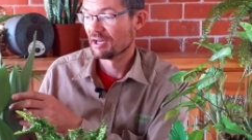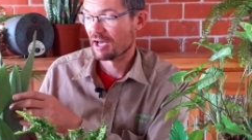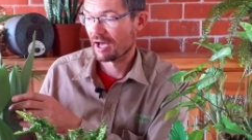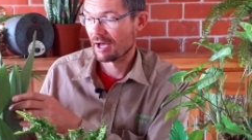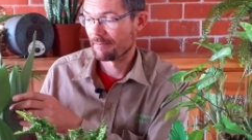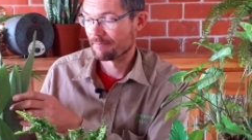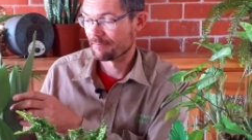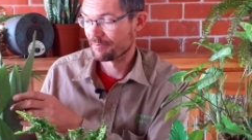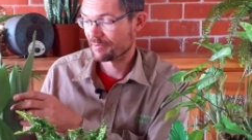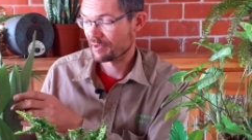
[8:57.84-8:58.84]

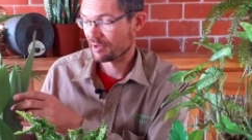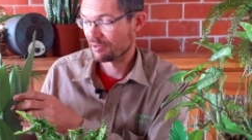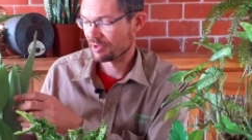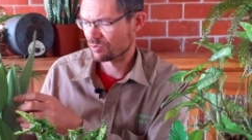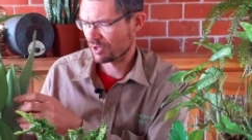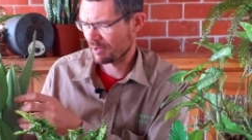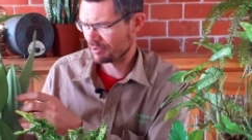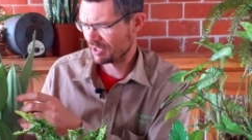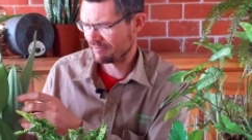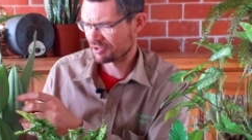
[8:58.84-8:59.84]
This one I
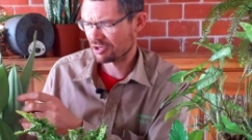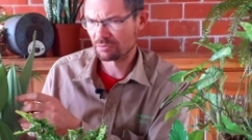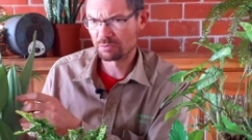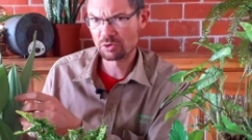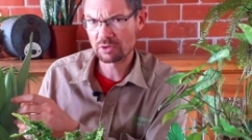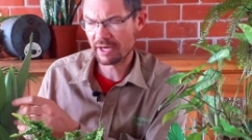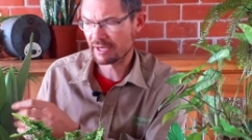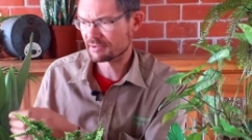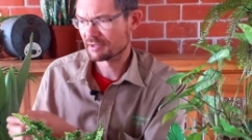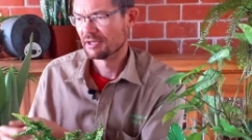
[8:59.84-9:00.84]
believe is called
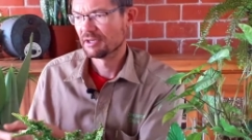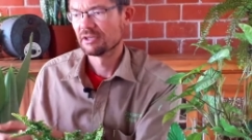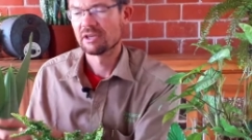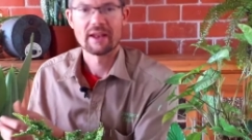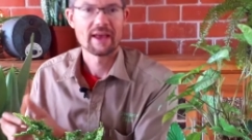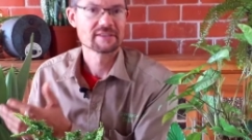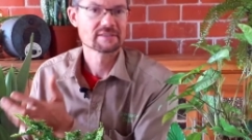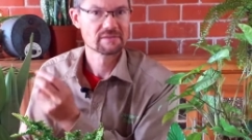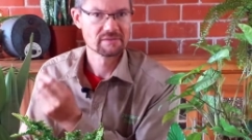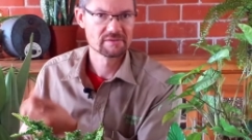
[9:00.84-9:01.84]
Moonlight. It
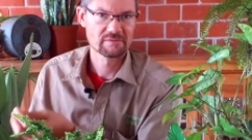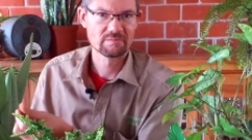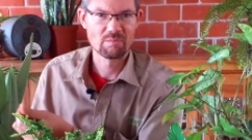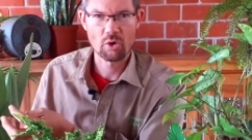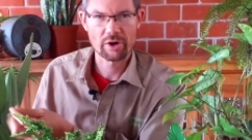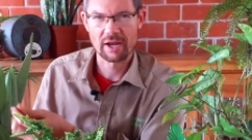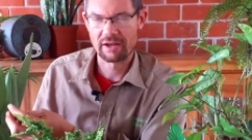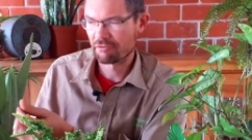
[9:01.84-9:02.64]
has more kind of